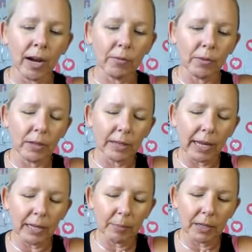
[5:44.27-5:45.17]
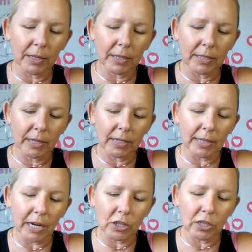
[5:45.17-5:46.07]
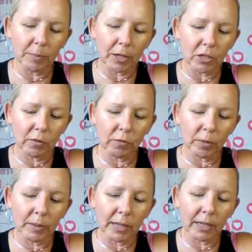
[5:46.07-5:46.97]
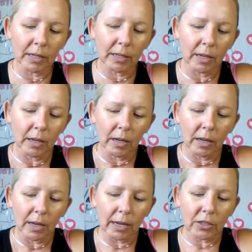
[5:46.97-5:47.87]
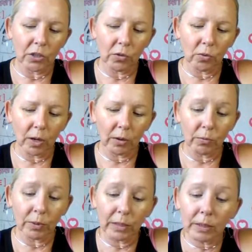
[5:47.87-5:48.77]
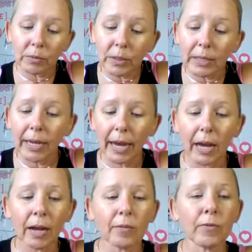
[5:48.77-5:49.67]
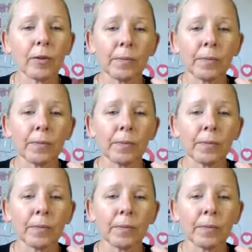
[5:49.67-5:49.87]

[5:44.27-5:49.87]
I really like because it's actually specially formulated to uh, really, really have